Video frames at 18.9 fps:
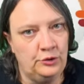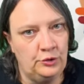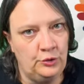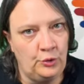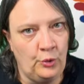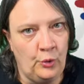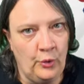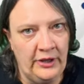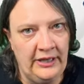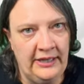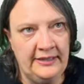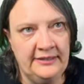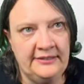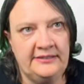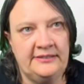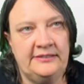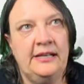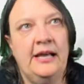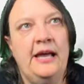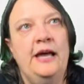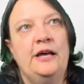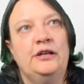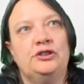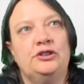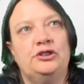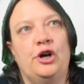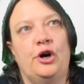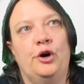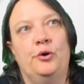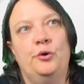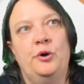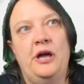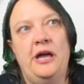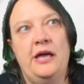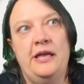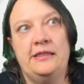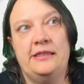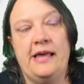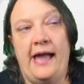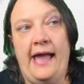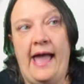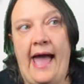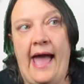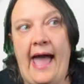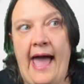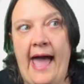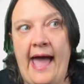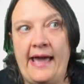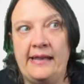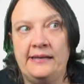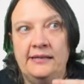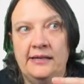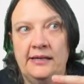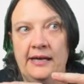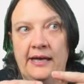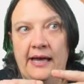toilets. So they had